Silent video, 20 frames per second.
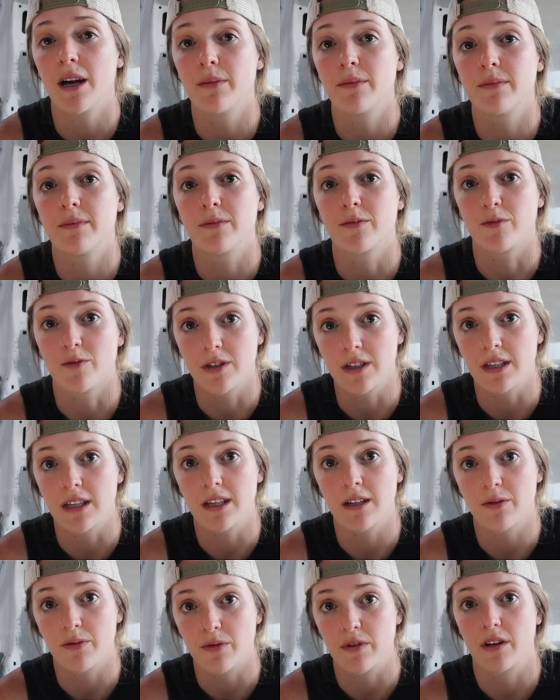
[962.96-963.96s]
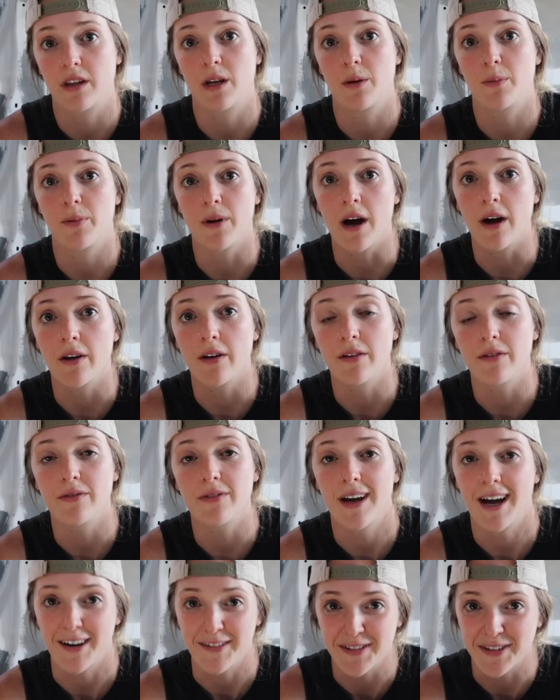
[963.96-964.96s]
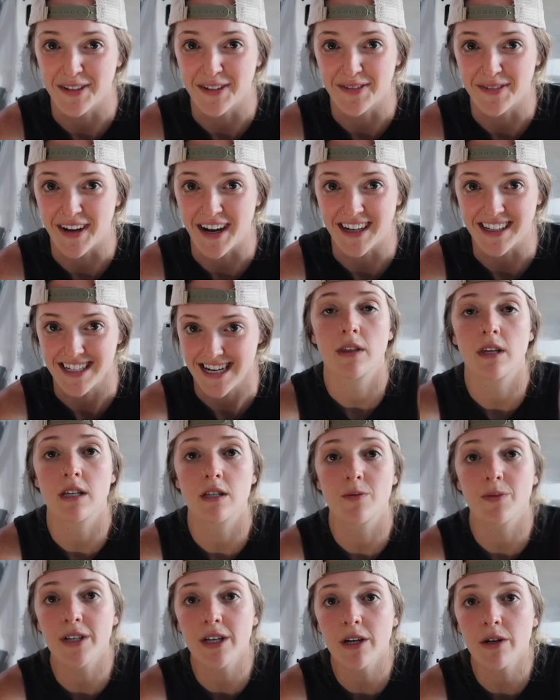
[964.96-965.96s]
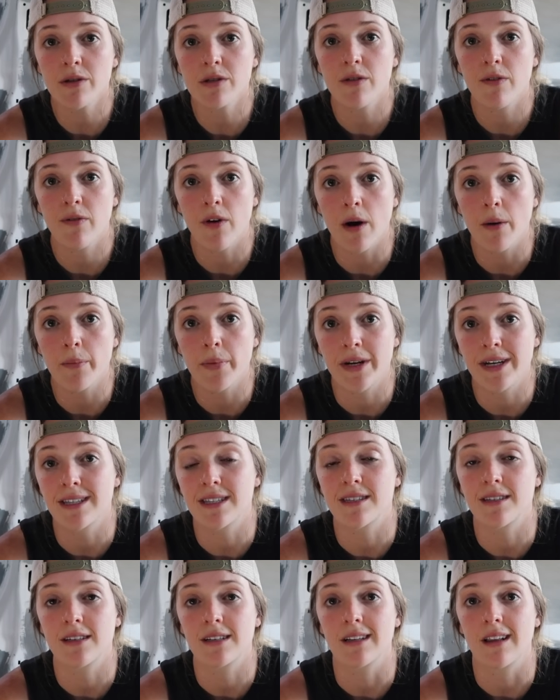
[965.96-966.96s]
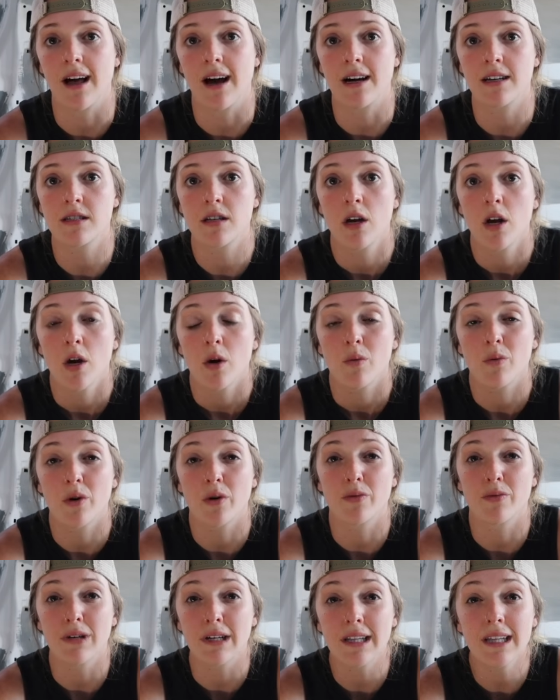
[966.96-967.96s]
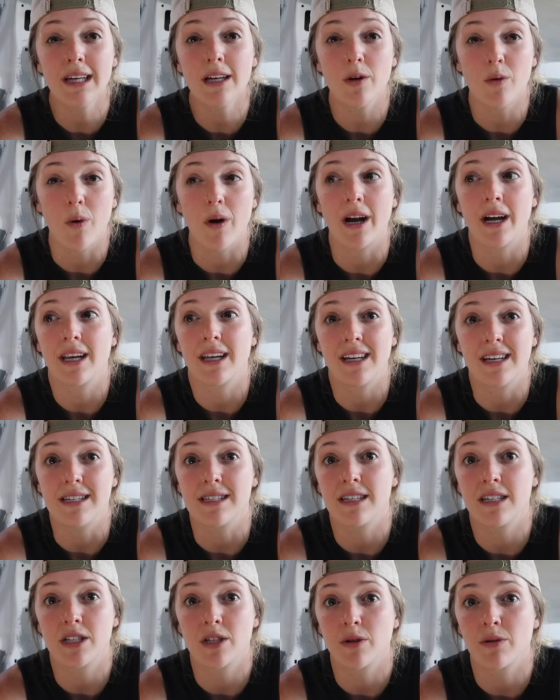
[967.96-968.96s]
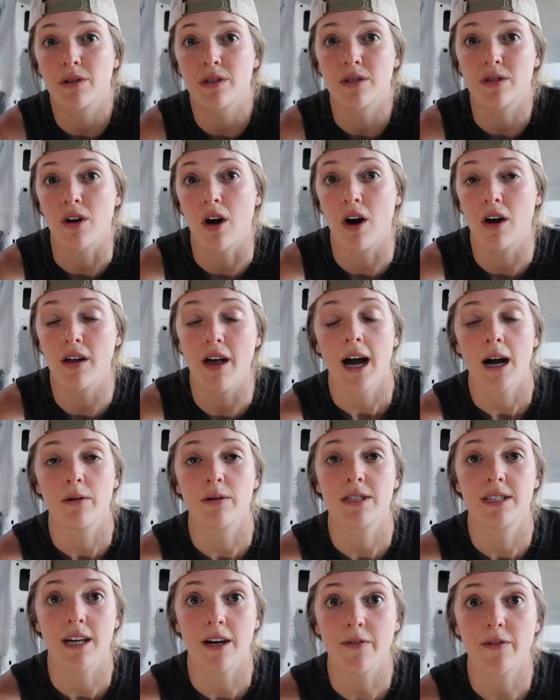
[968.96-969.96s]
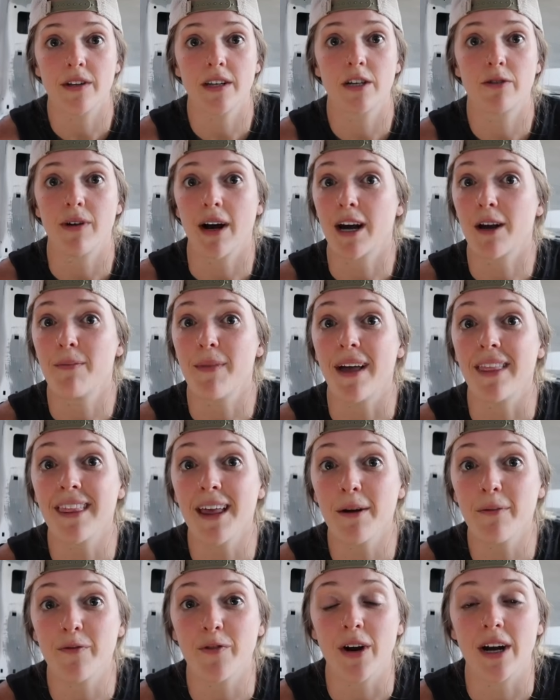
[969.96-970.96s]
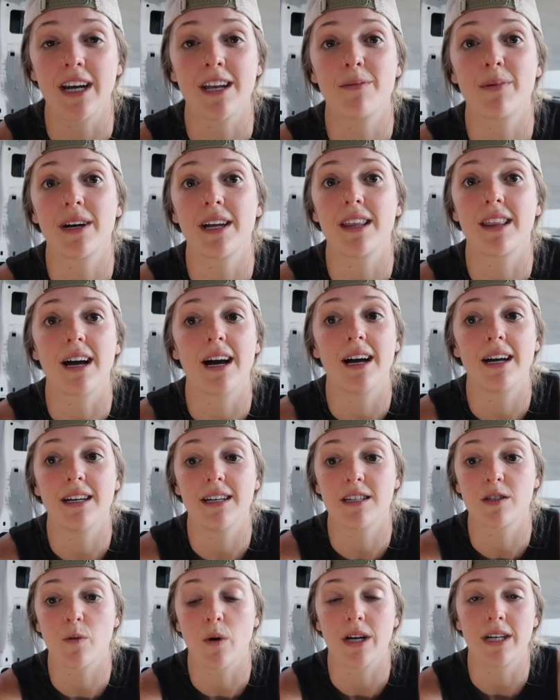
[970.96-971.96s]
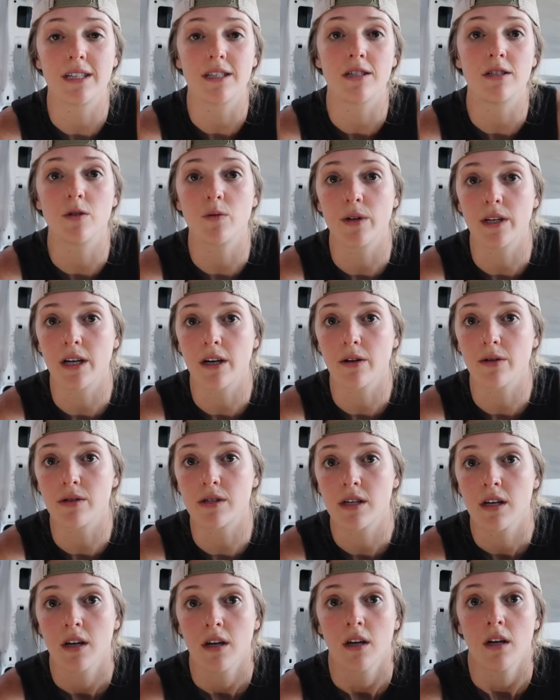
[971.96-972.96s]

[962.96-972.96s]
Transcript: I'm really, really proud of after the fact. These windows from Peninsula Glass were really quite easy to install. I would definitely recommend them for anybody that is wanting to do windows